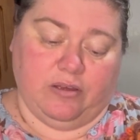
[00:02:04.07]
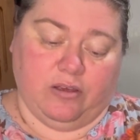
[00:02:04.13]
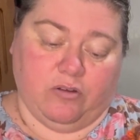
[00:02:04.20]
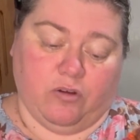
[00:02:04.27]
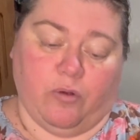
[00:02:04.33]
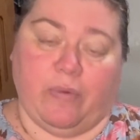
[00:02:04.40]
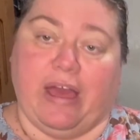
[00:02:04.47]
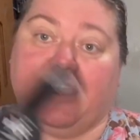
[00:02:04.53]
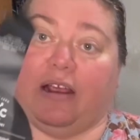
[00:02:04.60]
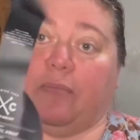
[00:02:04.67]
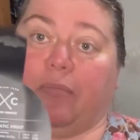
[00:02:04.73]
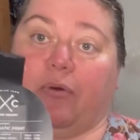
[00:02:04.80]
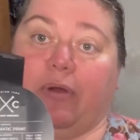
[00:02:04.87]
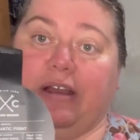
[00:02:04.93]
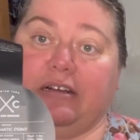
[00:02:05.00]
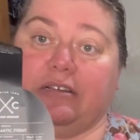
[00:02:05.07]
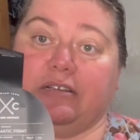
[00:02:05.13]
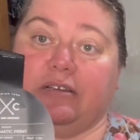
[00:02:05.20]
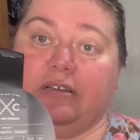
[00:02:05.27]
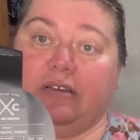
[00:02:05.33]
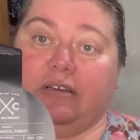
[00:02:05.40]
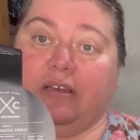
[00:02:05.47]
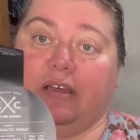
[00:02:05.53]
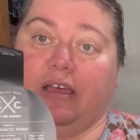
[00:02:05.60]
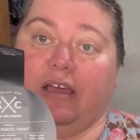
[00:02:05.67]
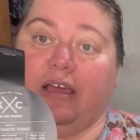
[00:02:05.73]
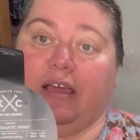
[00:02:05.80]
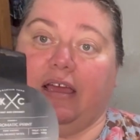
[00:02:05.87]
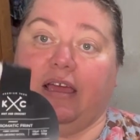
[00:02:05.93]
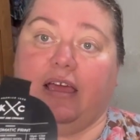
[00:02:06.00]
chromatic print
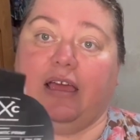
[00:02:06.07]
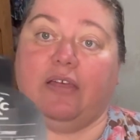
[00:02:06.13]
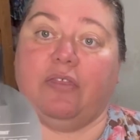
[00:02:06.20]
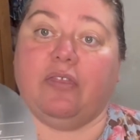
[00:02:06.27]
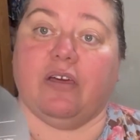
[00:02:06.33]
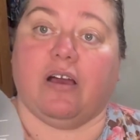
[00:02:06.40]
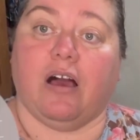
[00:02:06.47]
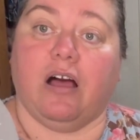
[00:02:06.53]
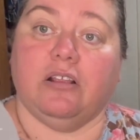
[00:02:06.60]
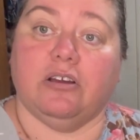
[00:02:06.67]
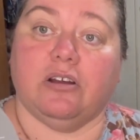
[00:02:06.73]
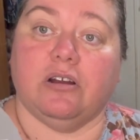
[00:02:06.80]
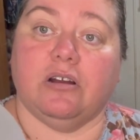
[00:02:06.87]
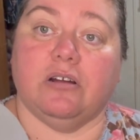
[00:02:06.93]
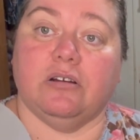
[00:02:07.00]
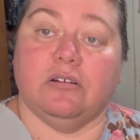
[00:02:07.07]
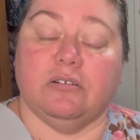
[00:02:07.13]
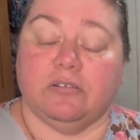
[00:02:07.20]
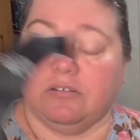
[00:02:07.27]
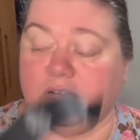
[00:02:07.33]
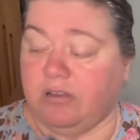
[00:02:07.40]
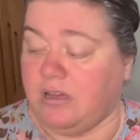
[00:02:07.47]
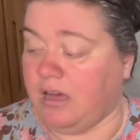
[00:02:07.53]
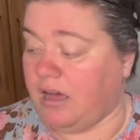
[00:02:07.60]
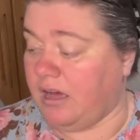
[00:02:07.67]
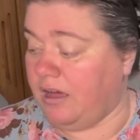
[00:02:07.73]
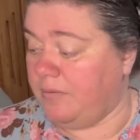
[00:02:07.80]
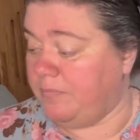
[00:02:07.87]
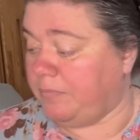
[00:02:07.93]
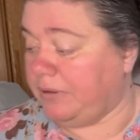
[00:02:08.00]
in the color
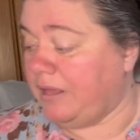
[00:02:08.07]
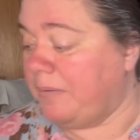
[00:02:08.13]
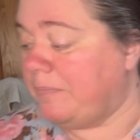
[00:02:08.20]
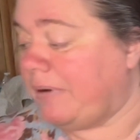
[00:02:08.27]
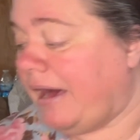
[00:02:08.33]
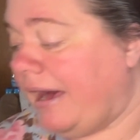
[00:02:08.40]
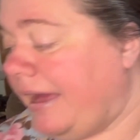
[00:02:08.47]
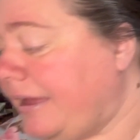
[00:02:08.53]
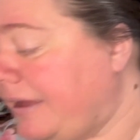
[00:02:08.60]
Plum Pie.